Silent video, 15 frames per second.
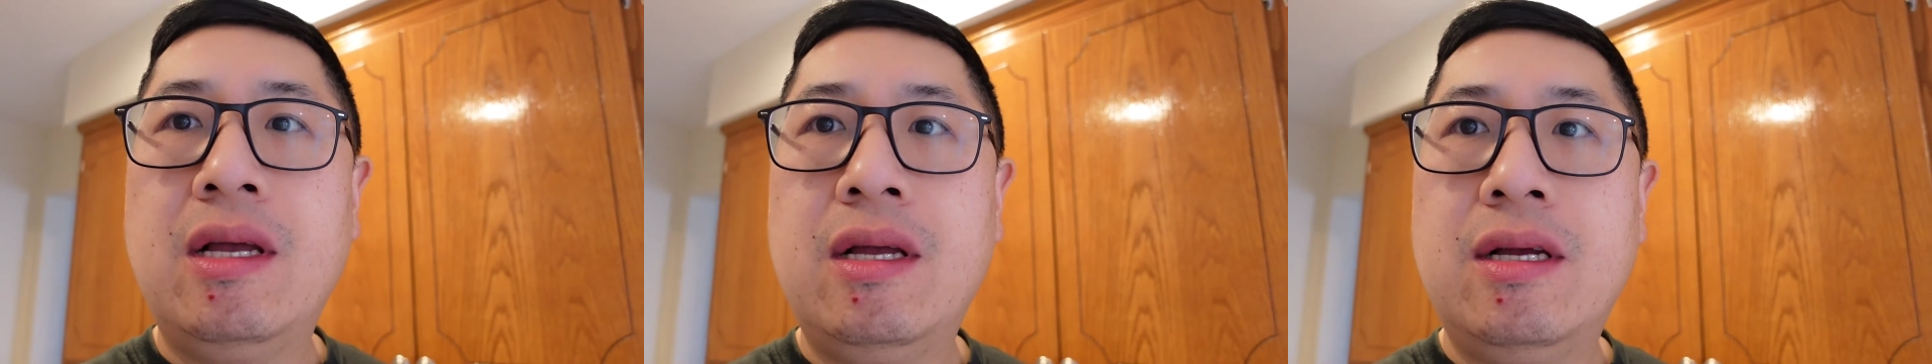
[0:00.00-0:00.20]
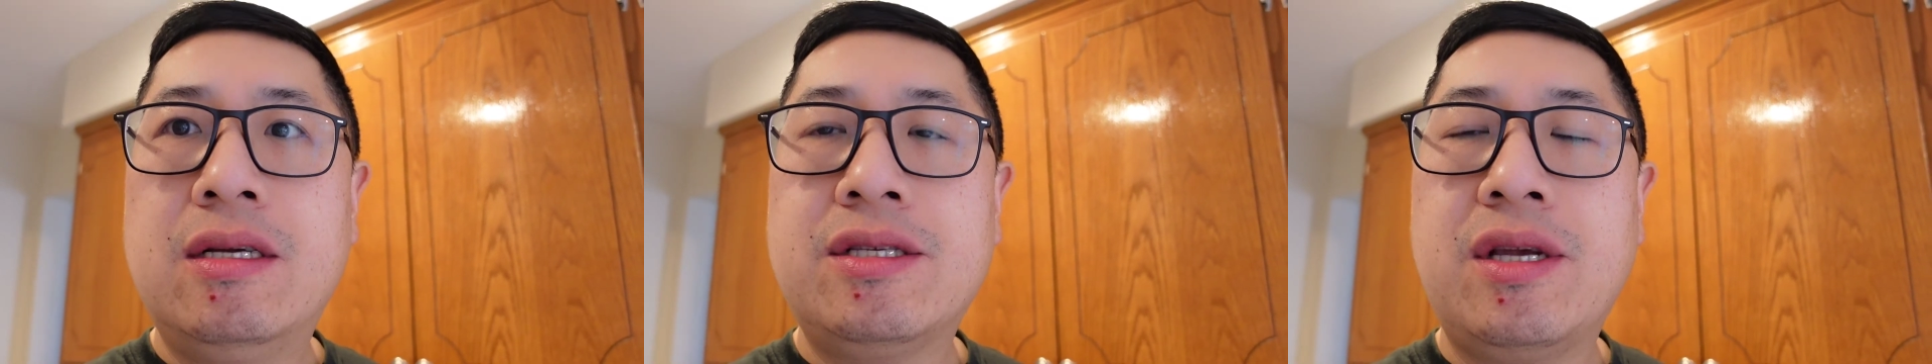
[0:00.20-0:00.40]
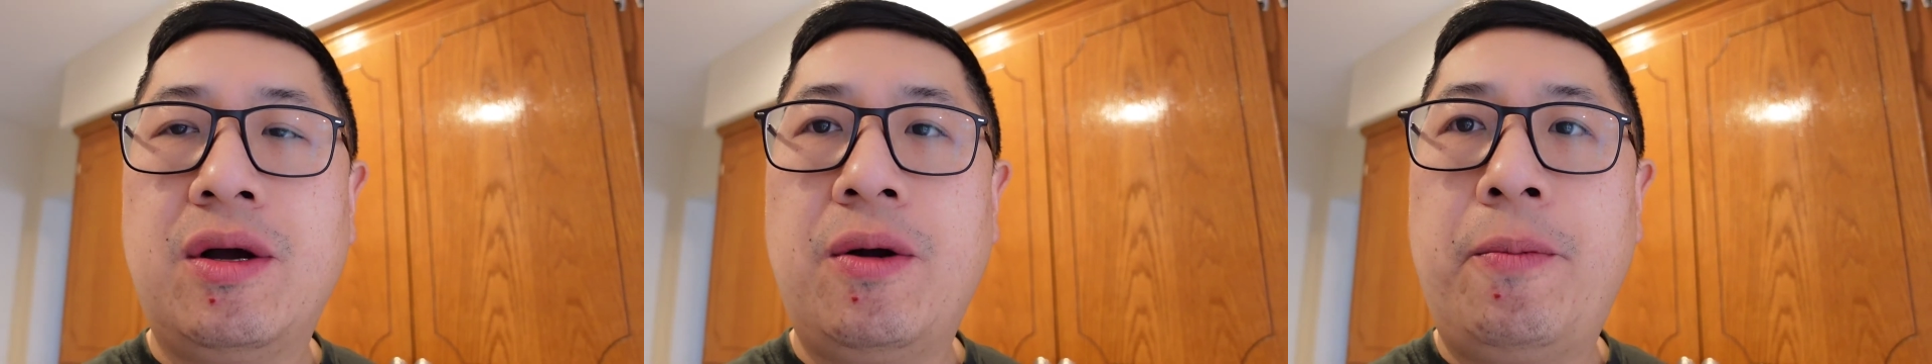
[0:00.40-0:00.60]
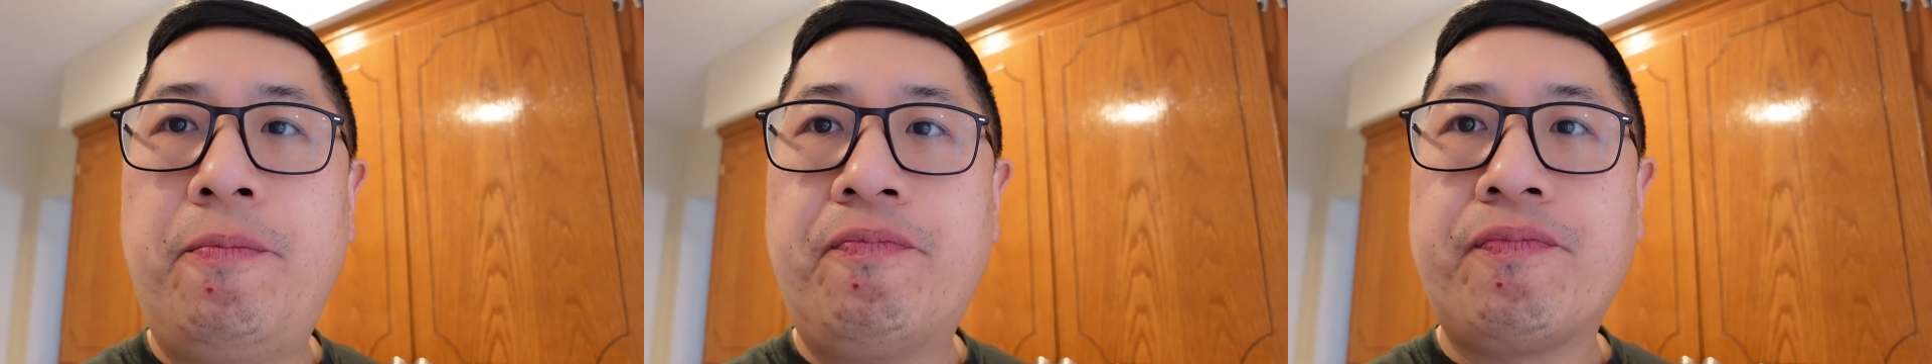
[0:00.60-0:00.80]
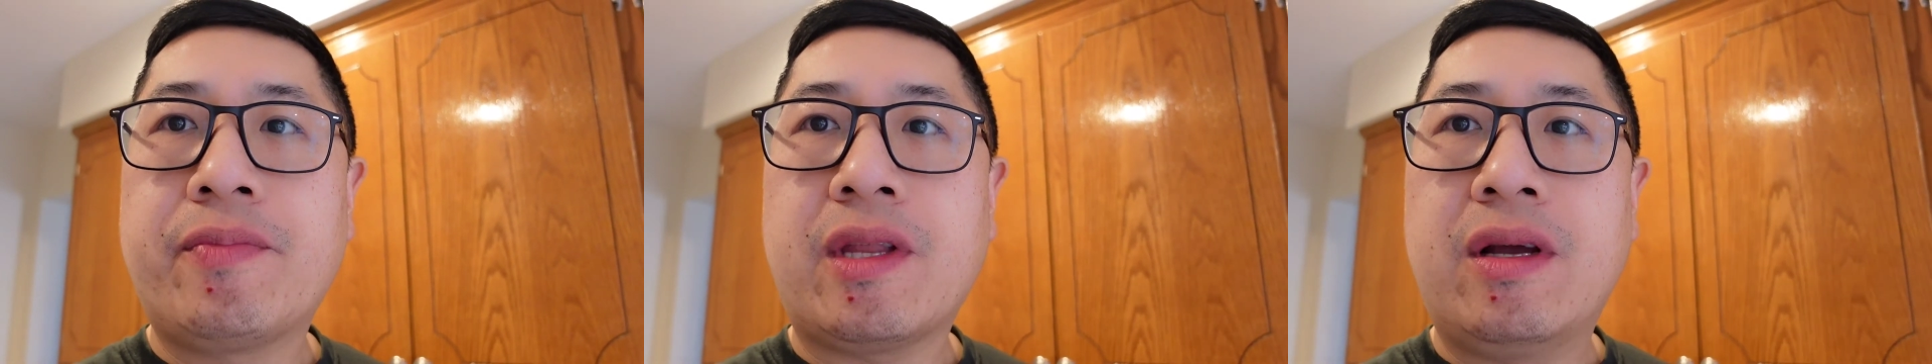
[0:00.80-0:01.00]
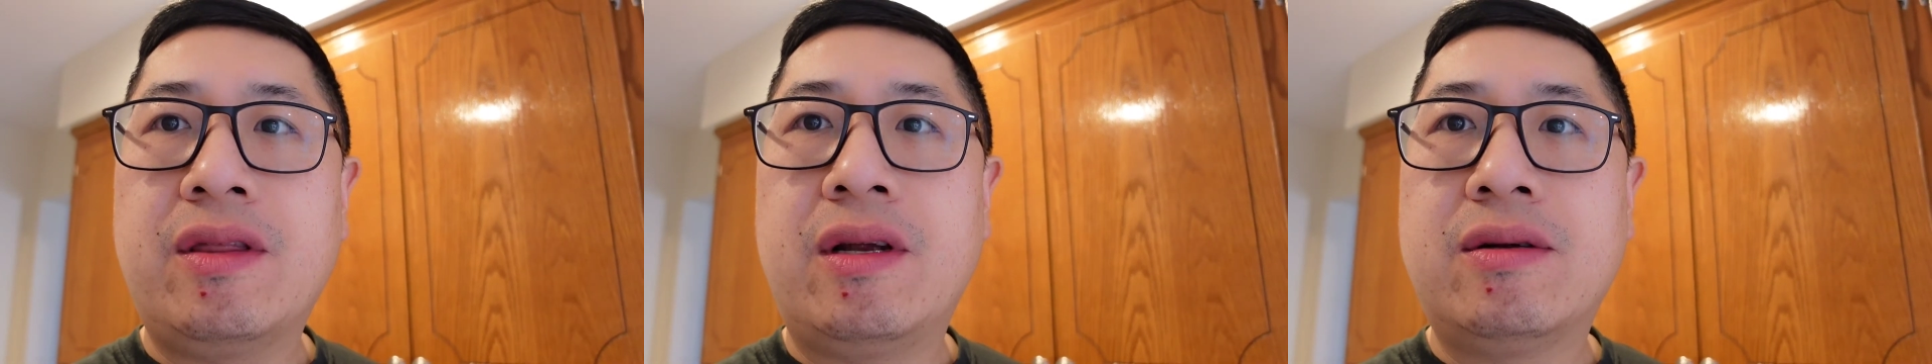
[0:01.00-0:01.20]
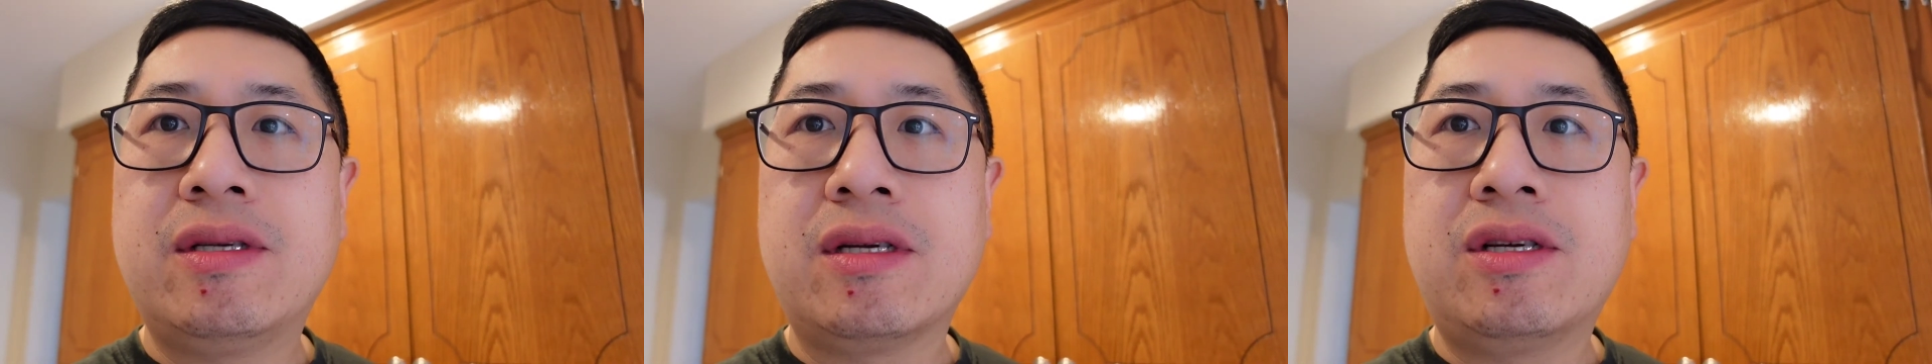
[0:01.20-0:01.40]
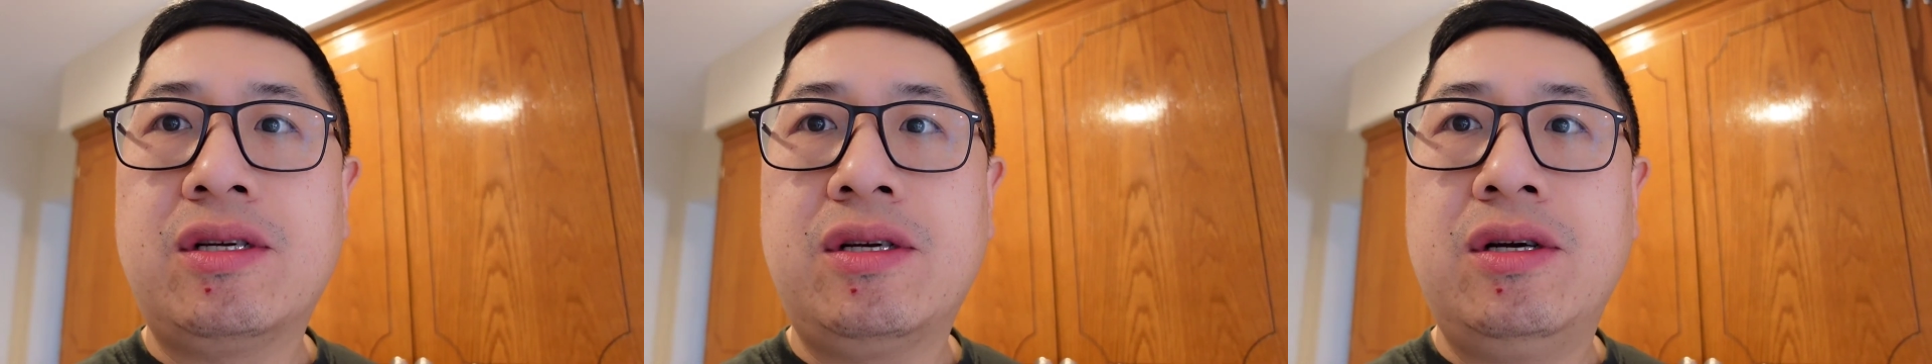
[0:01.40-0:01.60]
so there was a
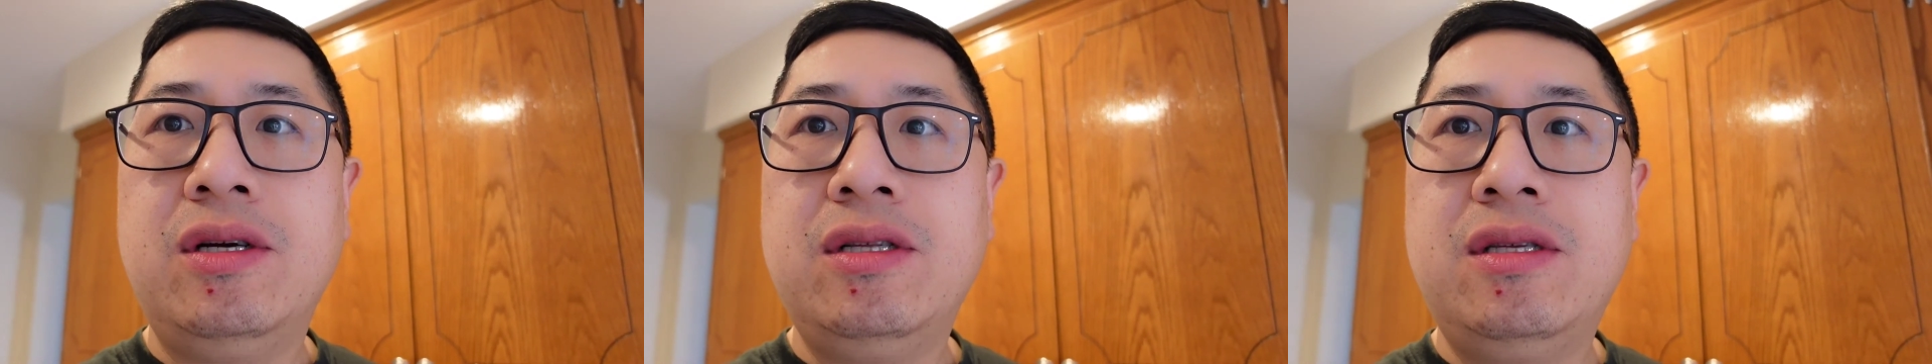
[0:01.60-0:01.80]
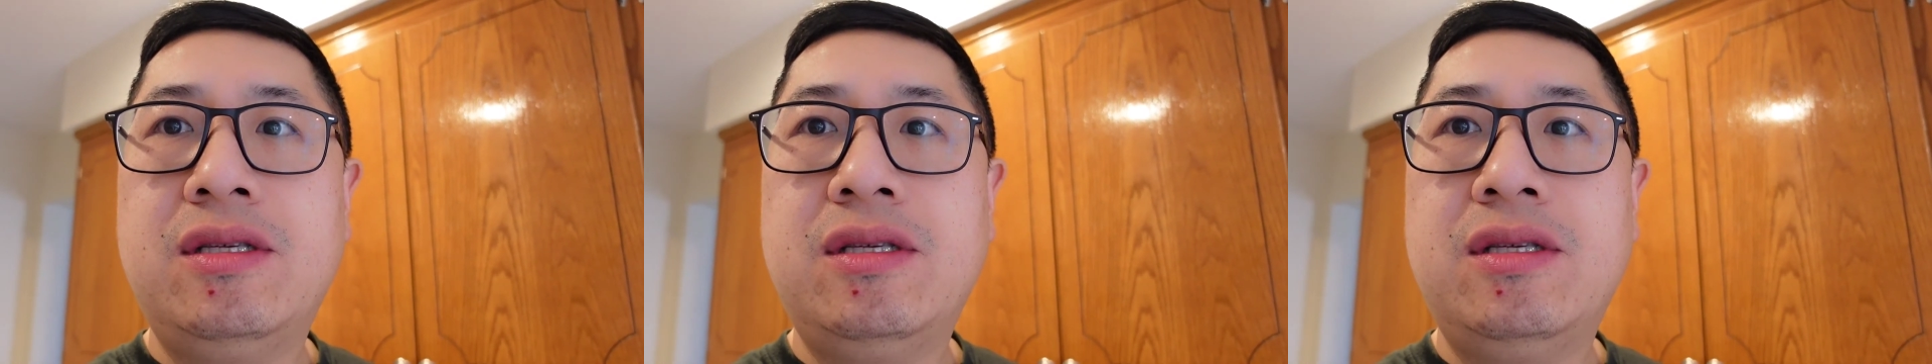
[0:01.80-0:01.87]
good